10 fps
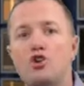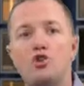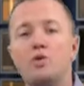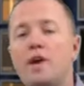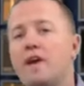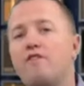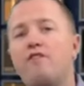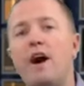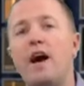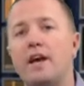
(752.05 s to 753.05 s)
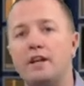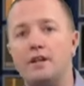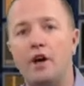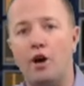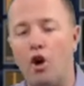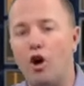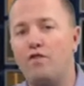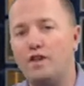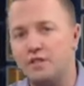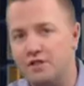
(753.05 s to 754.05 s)
You can't find an
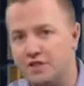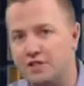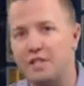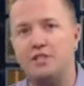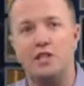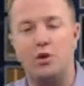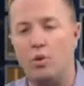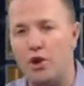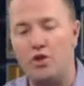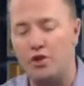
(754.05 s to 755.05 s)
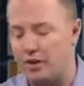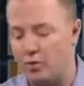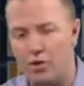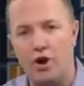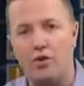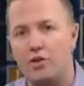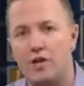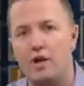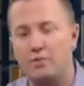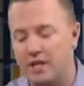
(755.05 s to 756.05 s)
offensive statistic where they're in the
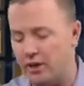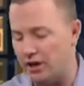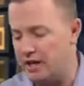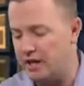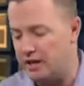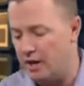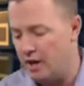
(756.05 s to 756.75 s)
top 10 of the league.